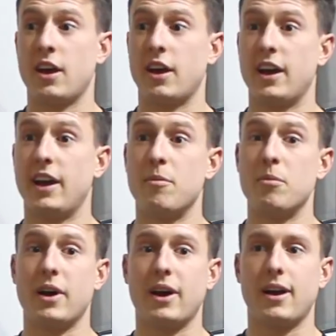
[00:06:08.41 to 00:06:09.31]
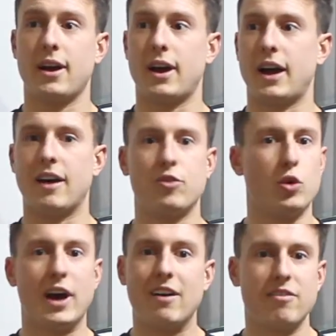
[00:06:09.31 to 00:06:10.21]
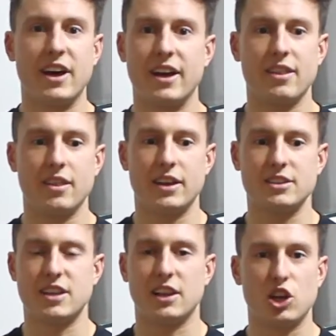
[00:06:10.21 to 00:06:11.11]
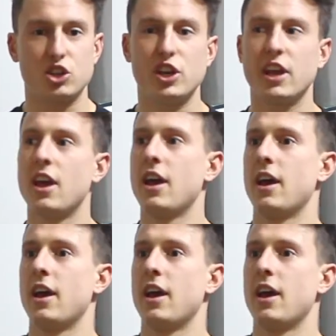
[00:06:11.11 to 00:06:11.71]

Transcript: I don't have that luxury.